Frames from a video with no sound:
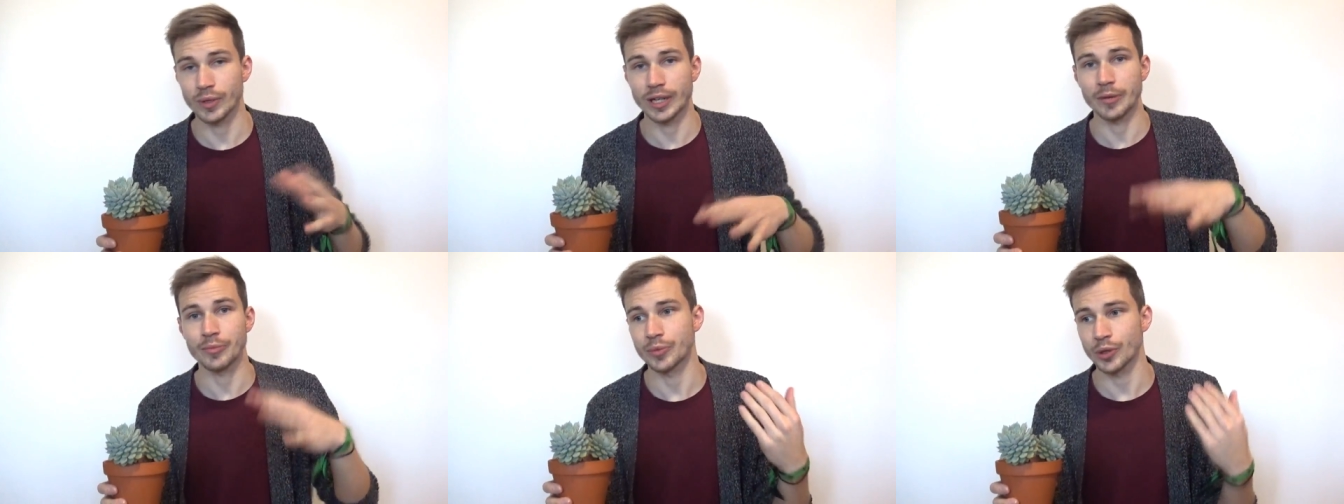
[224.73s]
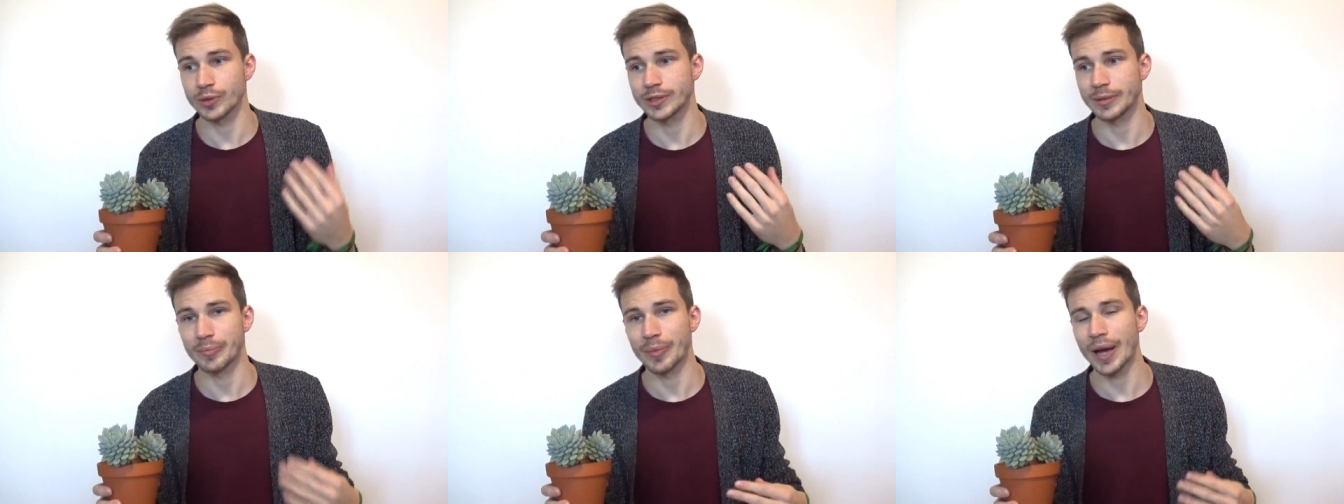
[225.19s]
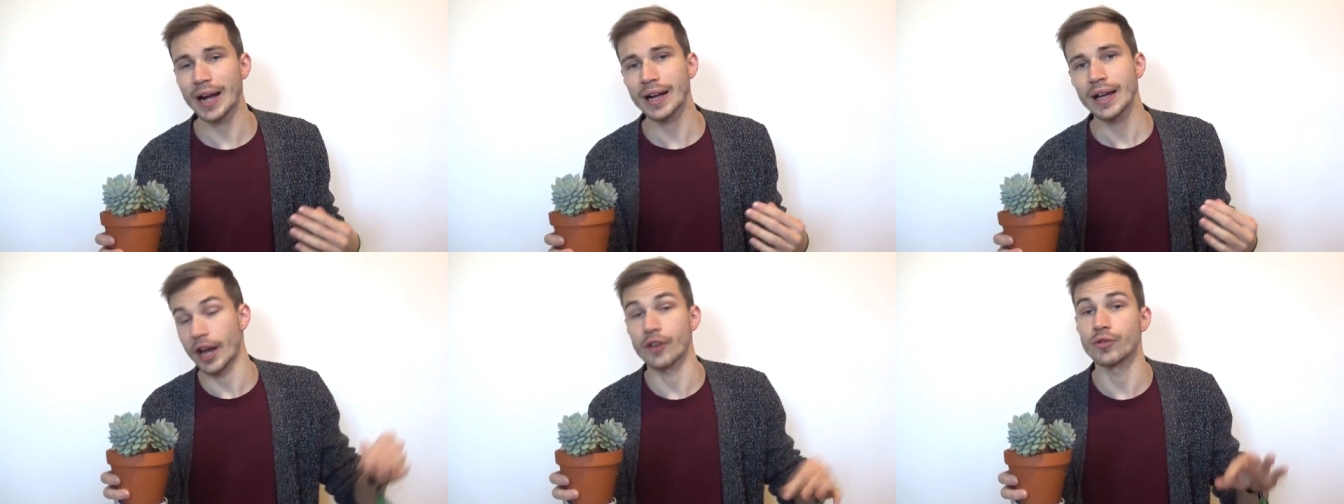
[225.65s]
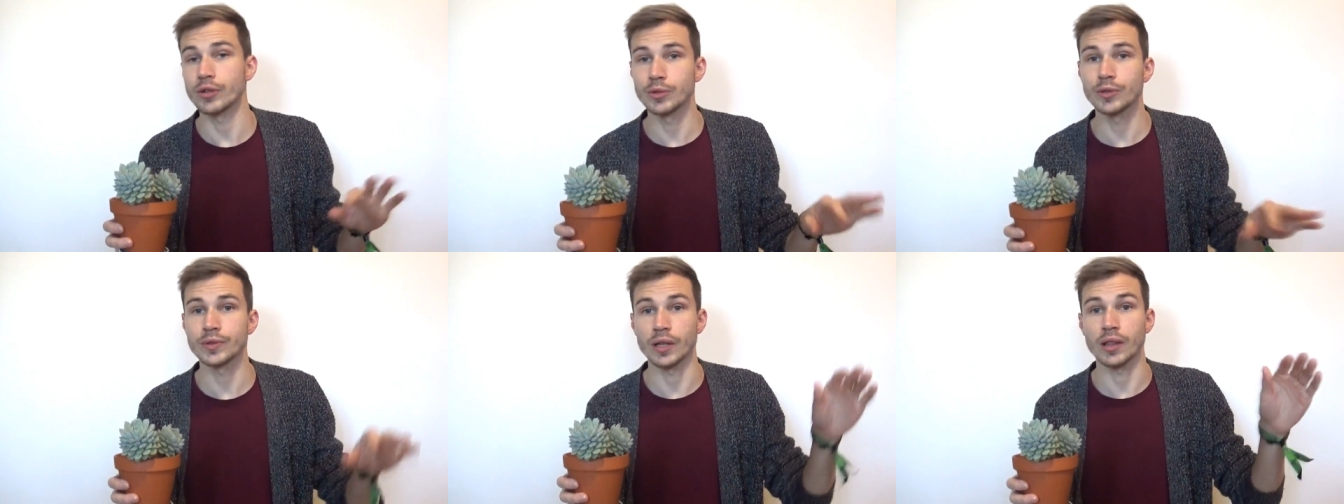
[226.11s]
When I brought them back, I
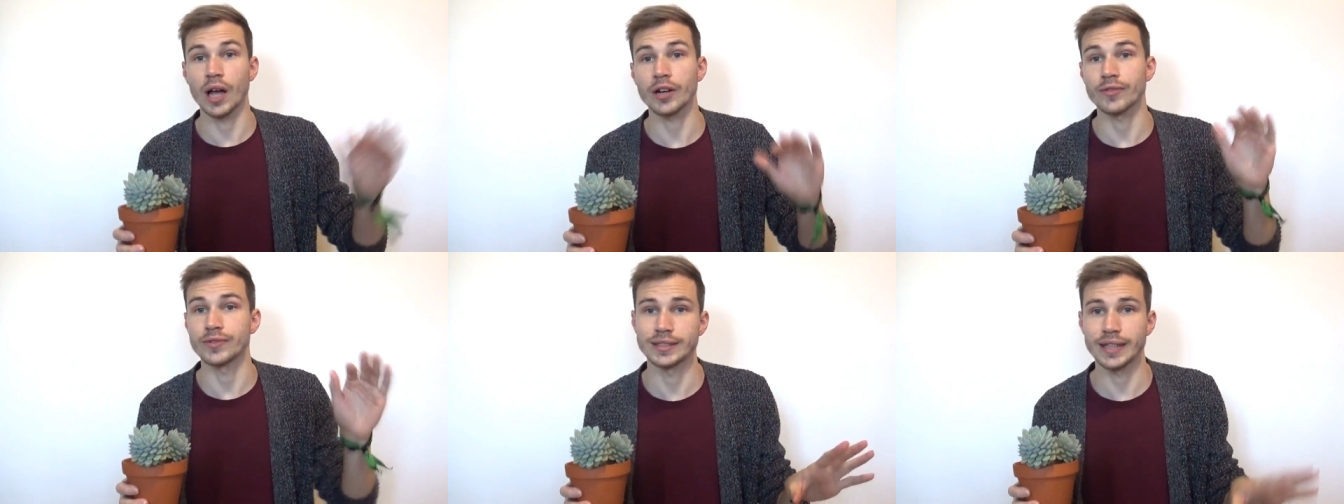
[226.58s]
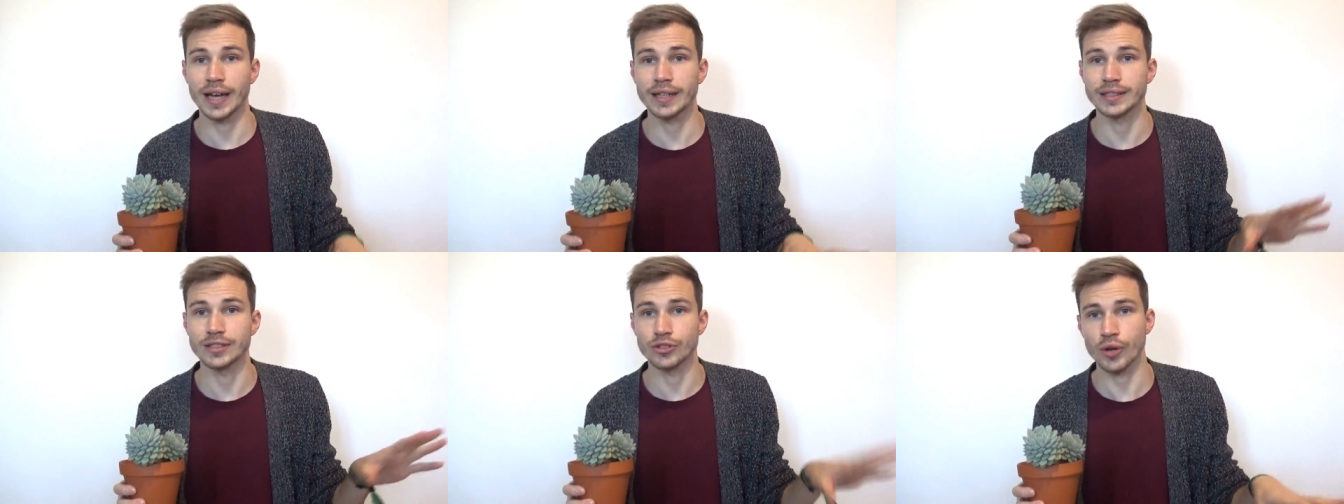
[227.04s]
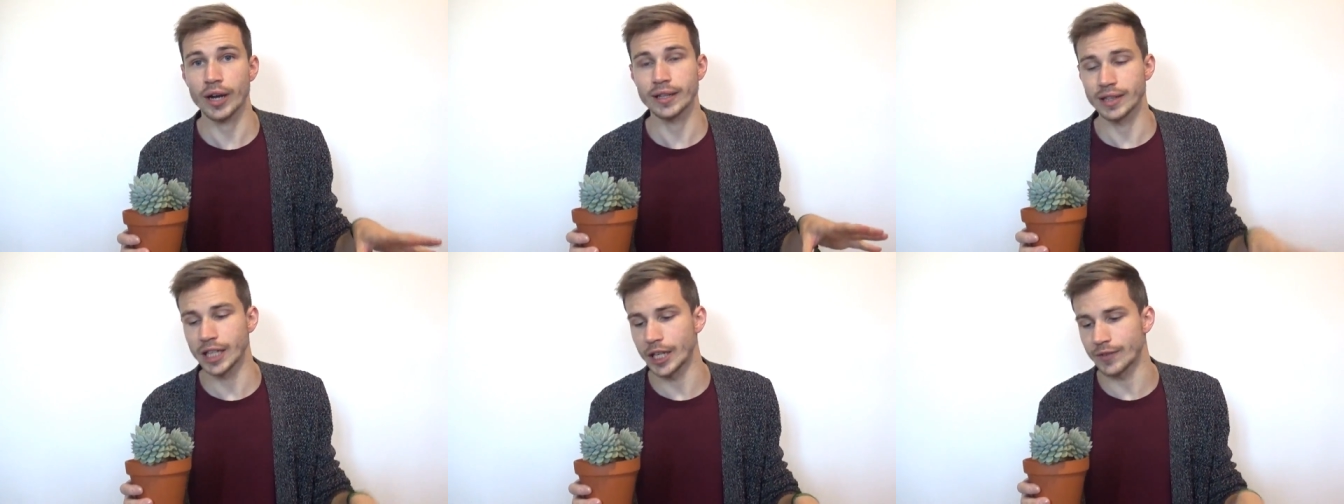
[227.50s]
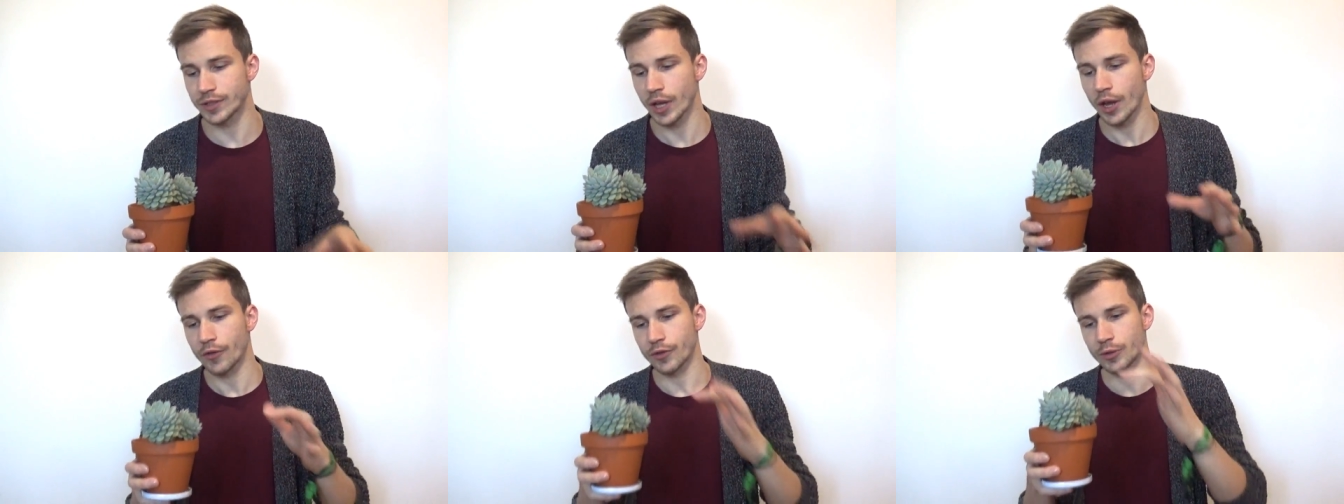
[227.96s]
removed a lot of dead and dried leaves
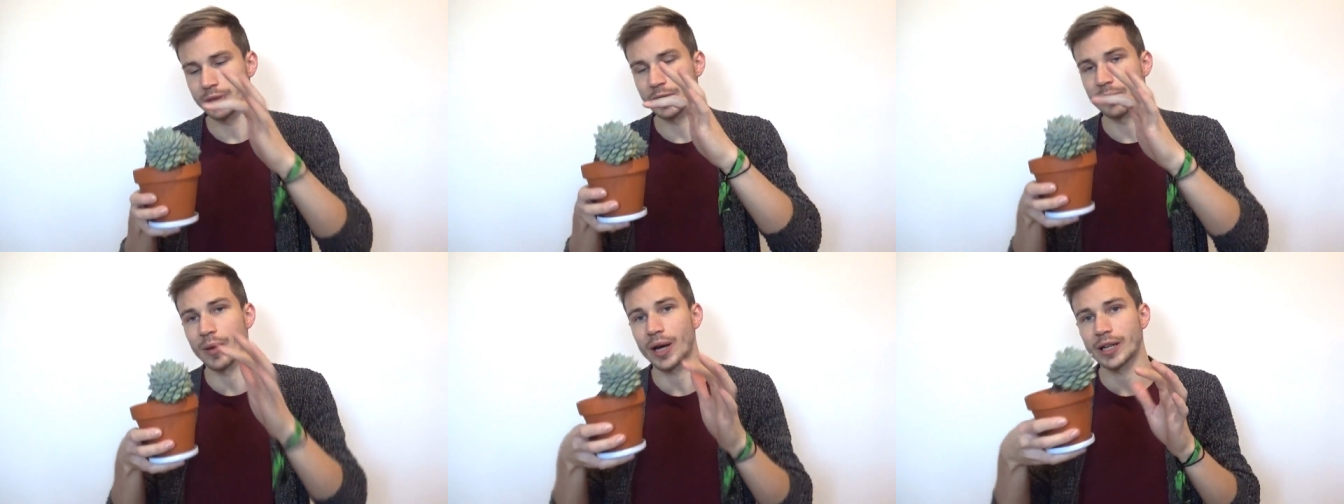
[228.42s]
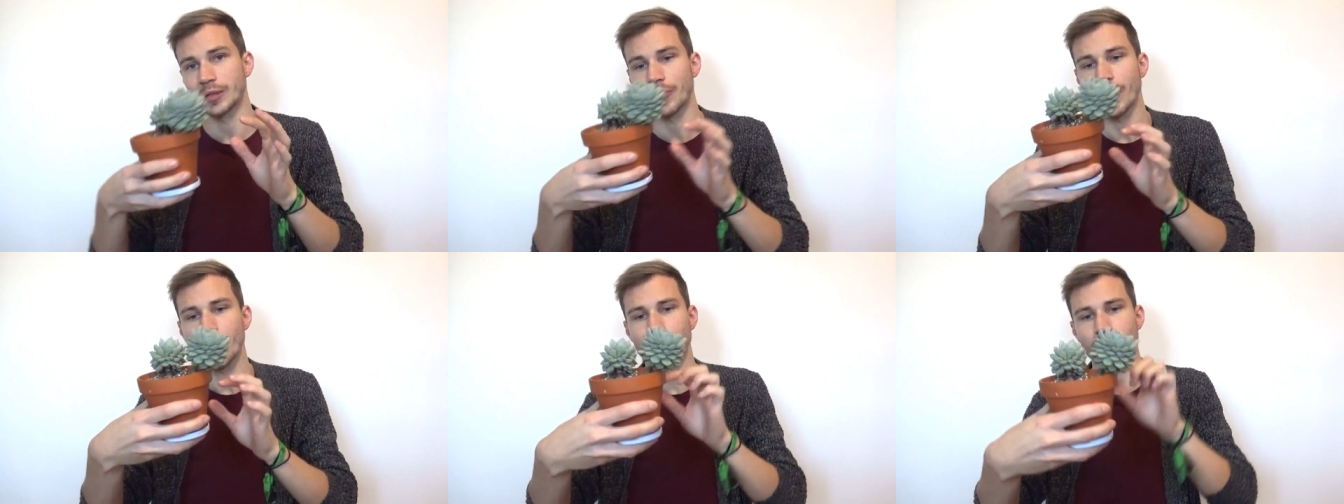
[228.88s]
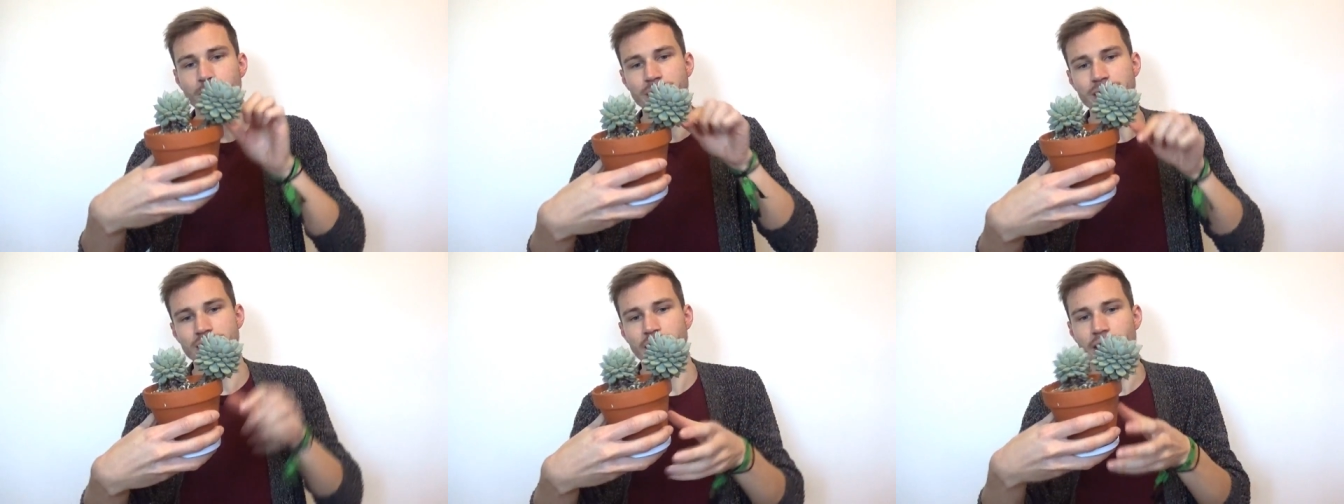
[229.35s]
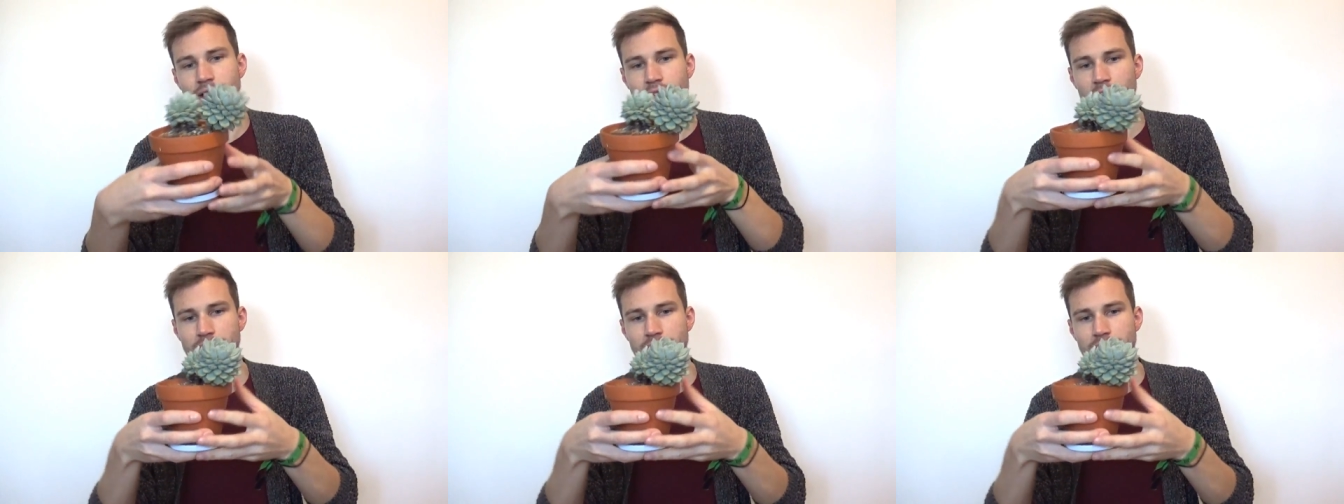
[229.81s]
from the bottom, from this layer.